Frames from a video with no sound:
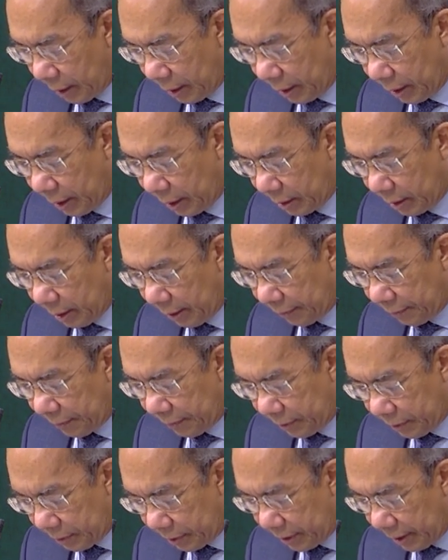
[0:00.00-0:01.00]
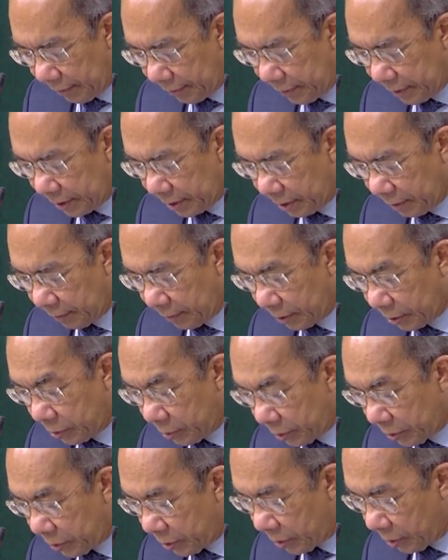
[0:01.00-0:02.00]
the definition for
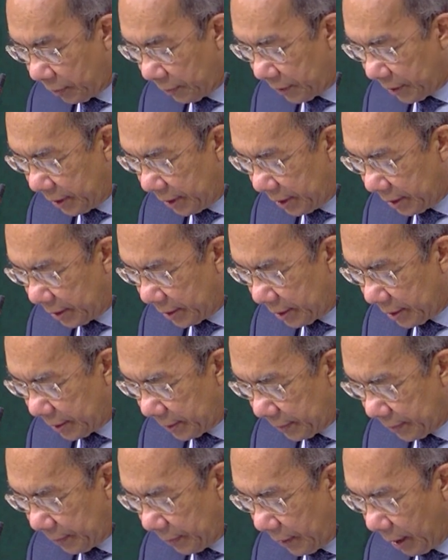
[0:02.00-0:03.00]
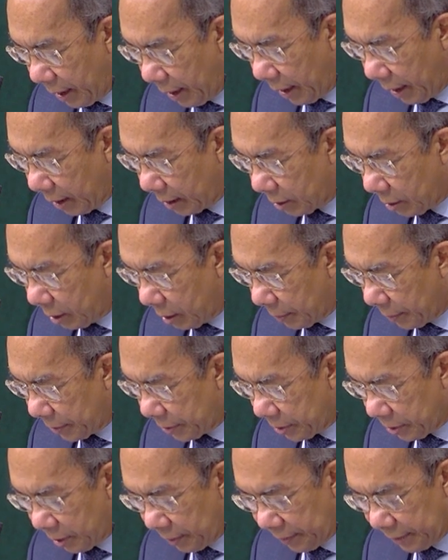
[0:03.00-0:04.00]
trust services and corporate
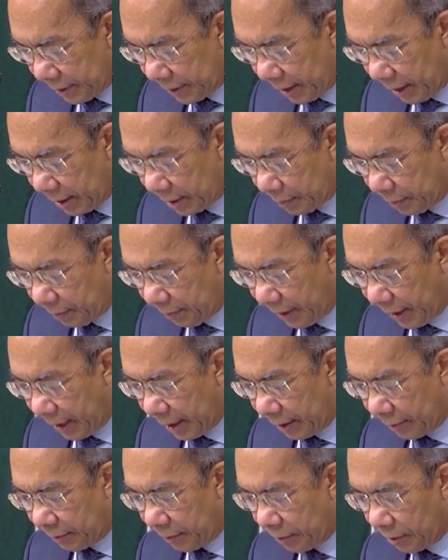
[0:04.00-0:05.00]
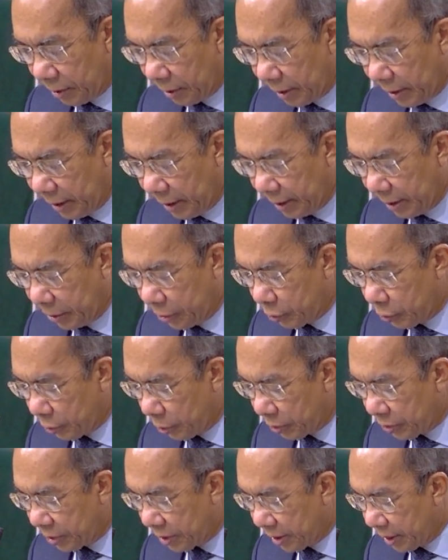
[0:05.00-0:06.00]
service as provided for in the
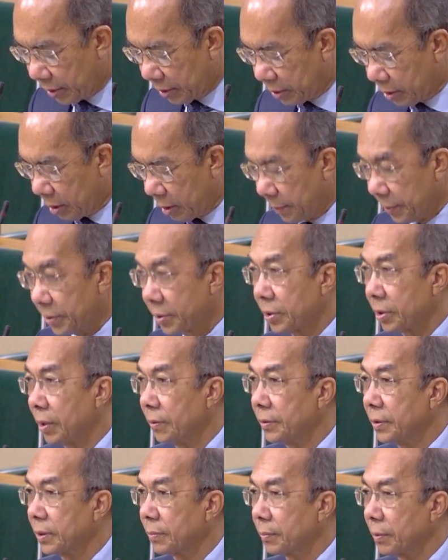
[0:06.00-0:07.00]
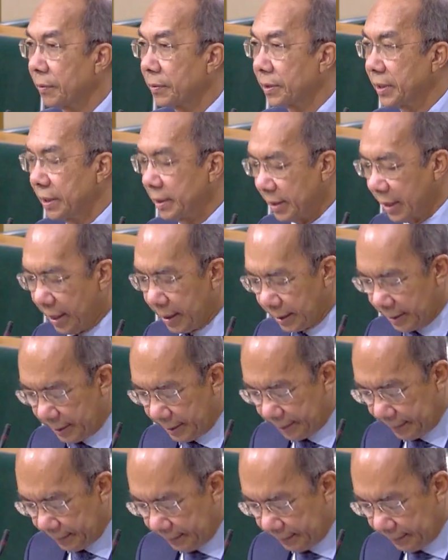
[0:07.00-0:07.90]
Trust and Corporate Services Provisions Act.